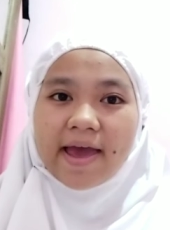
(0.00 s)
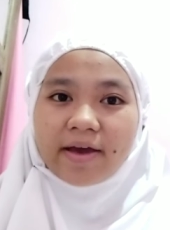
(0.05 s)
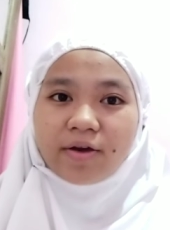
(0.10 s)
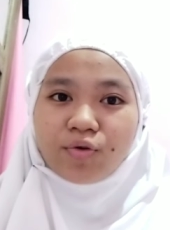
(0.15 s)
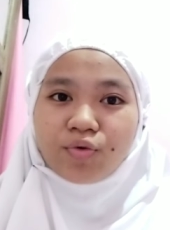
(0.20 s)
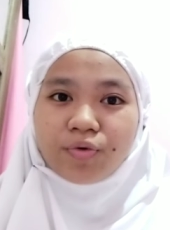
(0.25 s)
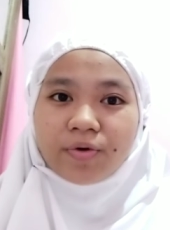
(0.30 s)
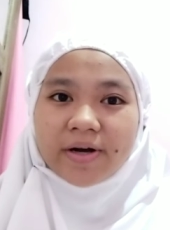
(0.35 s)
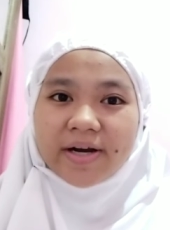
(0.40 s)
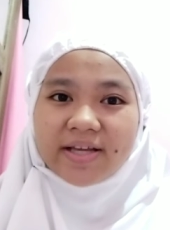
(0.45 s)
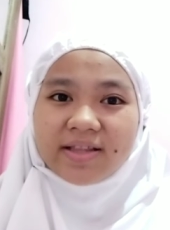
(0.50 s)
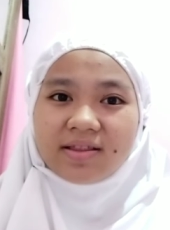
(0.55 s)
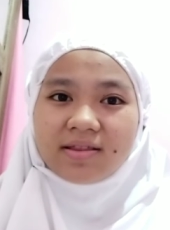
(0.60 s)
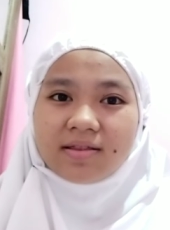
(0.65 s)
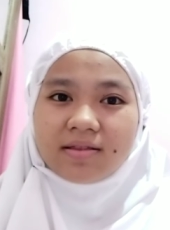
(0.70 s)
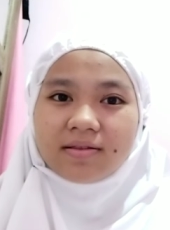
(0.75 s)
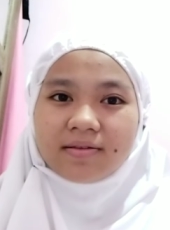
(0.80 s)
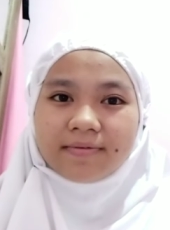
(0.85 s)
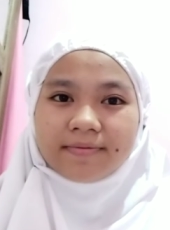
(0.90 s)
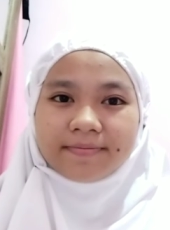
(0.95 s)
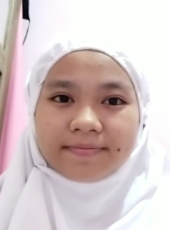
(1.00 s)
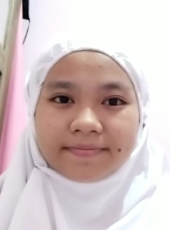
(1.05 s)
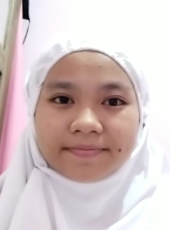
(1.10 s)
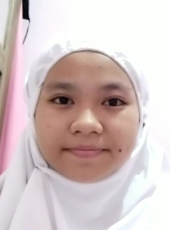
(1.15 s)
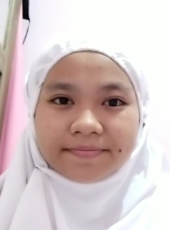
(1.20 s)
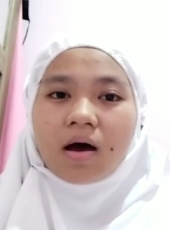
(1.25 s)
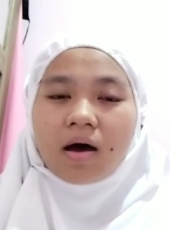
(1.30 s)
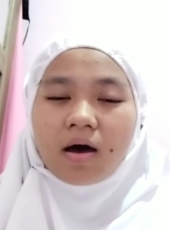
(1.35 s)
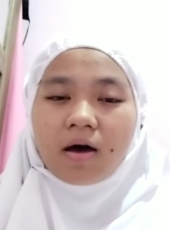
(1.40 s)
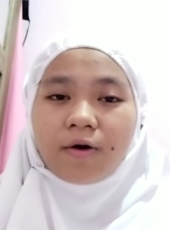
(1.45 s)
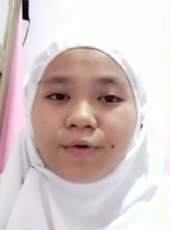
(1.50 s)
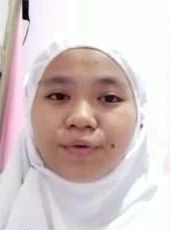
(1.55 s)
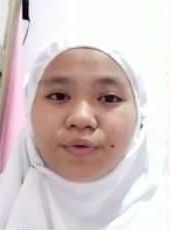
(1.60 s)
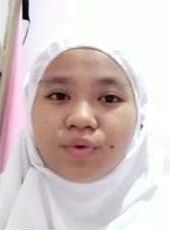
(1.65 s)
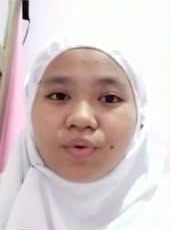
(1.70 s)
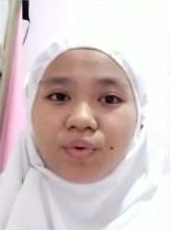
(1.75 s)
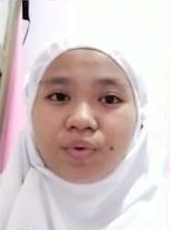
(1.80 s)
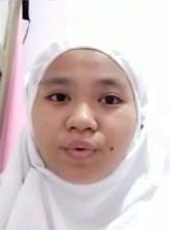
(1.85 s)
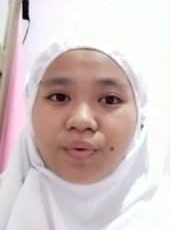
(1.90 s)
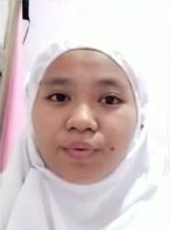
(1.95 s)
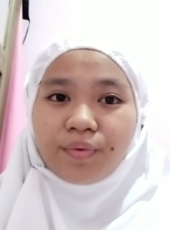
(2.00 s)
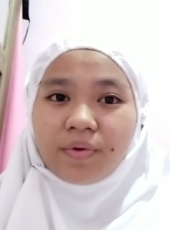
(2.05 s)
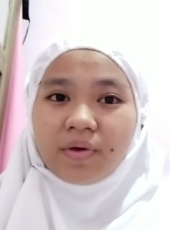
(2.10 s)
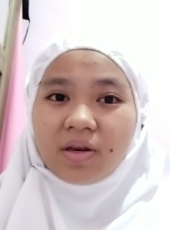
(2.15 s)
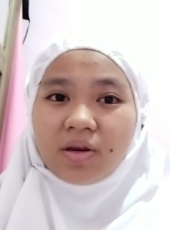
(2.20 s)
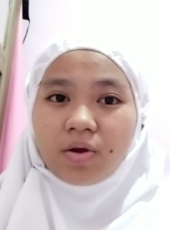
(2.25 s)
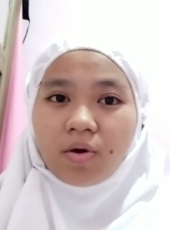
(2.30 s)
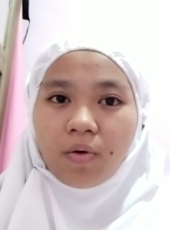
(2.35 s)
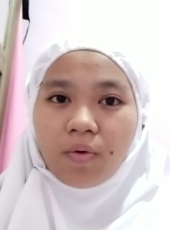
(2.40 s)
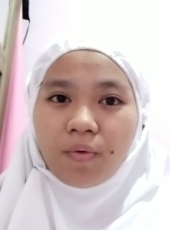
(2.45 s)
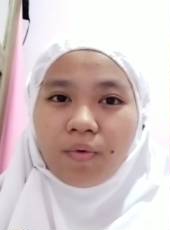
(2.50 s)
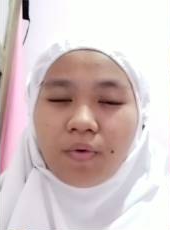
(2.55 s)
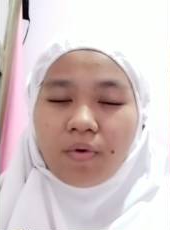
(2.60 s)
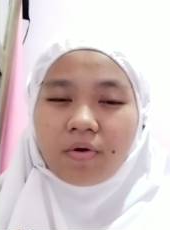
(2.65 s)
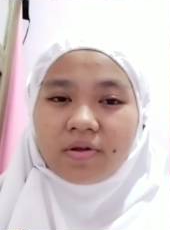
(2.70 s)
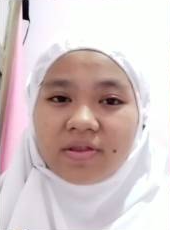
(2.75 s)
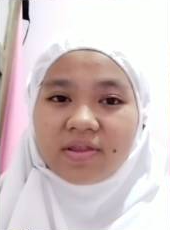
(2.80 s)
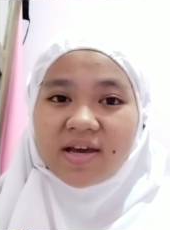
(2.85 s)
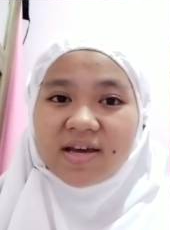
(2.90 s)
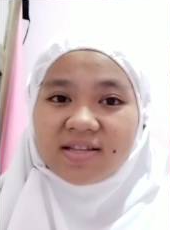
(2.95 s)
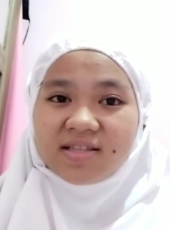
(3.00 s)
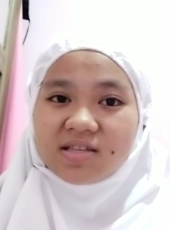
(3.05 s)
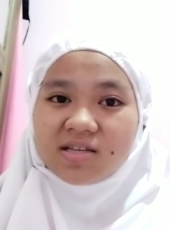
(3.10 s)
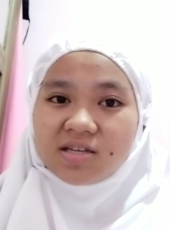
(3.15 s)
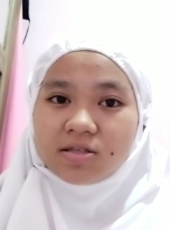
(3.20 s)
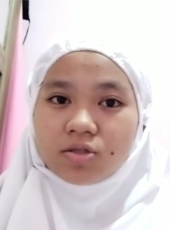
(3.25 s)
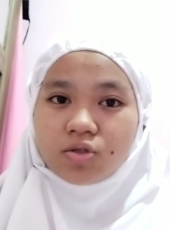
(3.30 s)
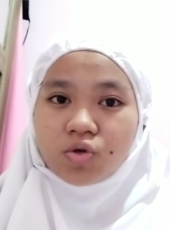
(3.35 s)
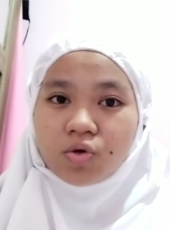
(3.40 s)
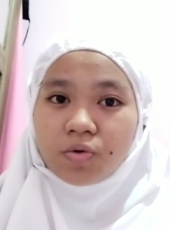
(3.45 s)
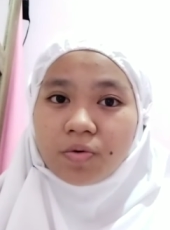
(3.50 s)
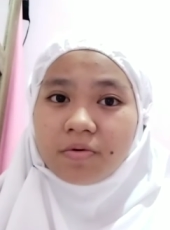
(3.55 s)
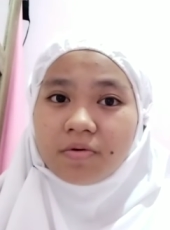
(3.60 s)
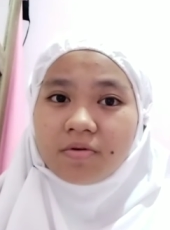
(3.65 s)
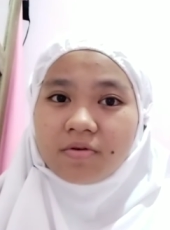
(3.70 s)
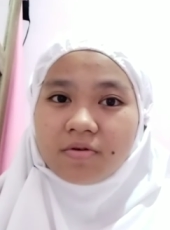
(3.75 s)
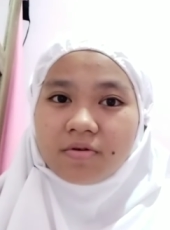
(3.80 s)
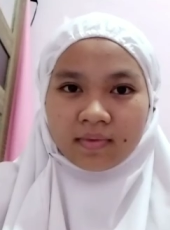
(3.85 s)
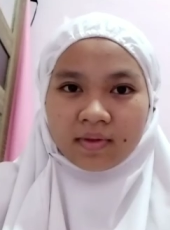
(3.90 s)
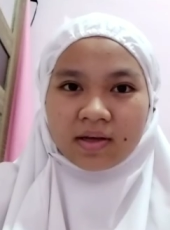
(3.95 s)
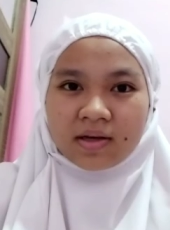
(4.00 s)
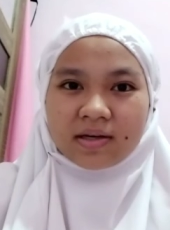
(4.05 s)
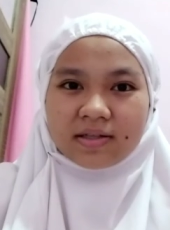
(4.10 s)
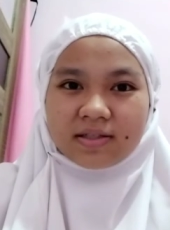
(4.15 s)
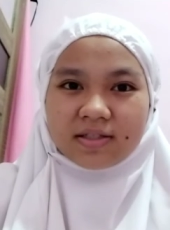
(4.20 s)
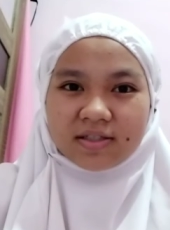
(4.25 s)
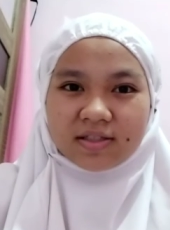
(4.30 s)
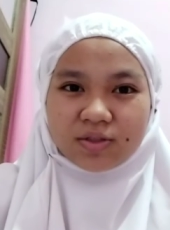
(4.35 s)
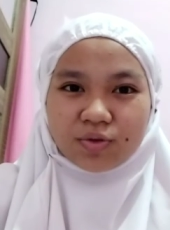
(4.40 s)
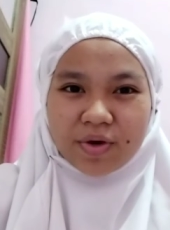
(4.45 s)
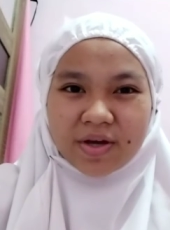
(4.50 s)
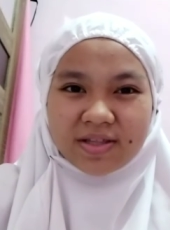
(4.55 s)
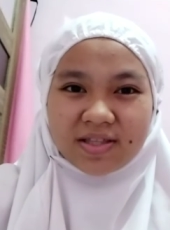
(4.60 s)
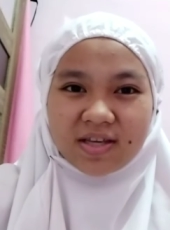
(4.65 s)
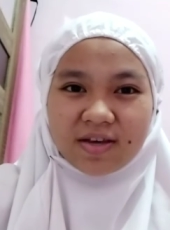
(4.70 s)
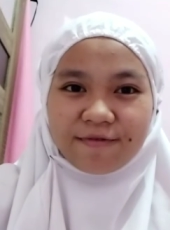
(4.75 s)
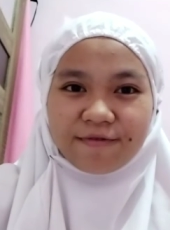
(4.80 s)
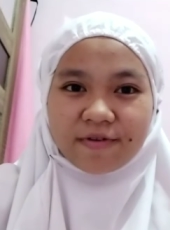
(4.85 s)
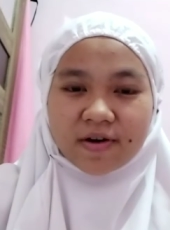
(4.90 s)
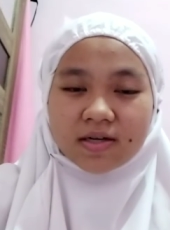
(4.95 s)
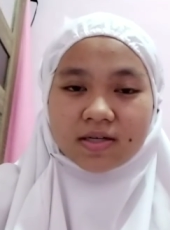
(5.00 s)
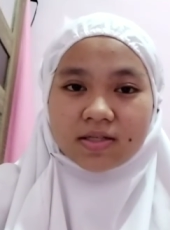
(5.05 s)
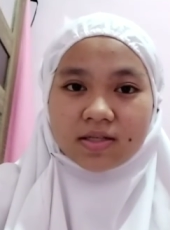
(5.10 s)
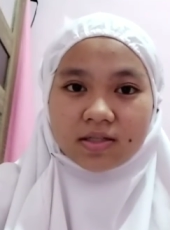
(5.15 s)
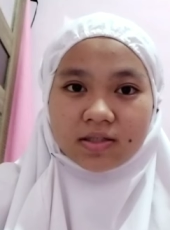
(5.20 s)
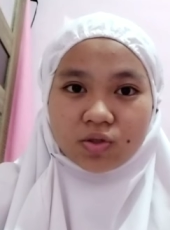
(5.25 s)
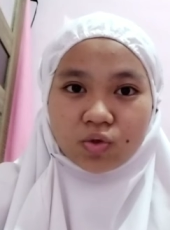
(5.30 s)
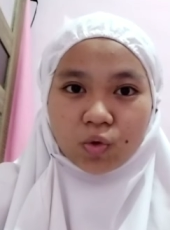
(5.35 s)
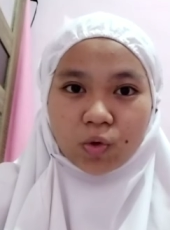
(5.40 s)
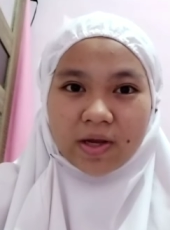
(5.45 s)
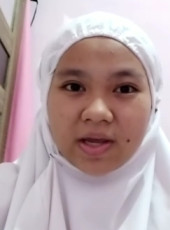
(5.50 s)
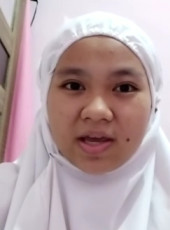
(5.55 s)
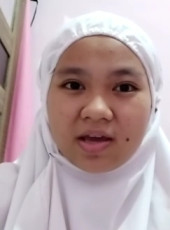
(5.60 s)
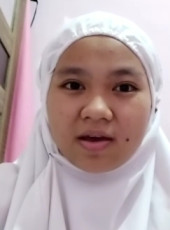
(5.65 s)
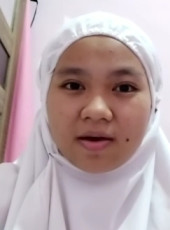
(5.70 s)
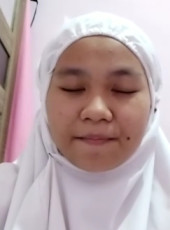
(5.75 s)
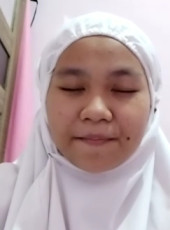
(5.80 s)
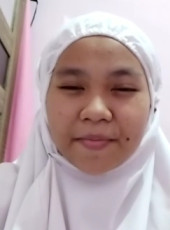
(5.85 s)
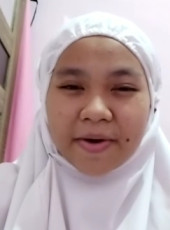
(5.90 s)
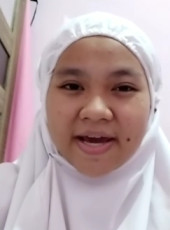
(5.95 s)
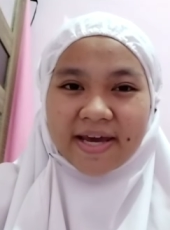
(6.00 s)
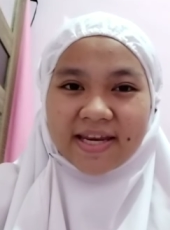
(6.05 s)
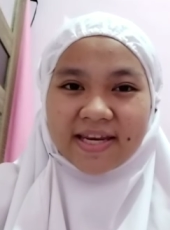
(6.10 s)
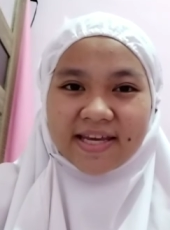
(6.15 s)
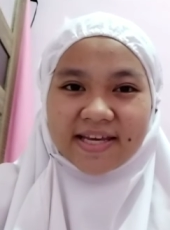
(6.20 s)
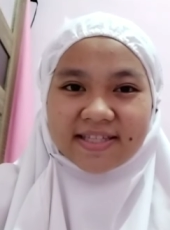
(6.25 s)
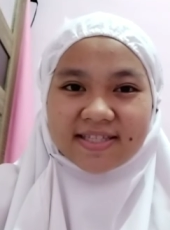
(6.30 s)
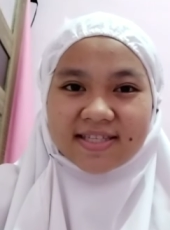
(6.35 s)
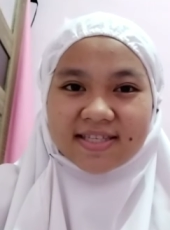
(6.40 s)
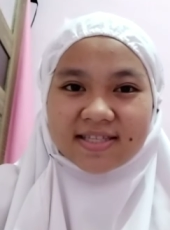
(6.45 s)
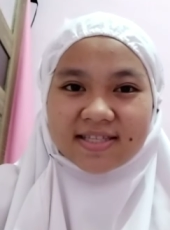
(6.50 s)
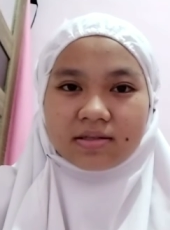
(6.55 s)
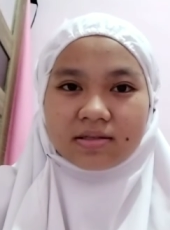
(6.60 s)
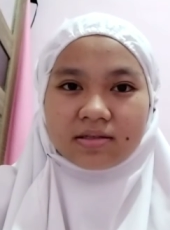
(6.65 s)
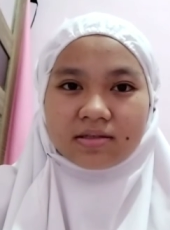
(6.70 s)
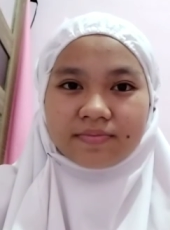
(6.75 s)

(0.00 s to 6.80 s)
accurate? How do we know that is true? The 21st century, my needs,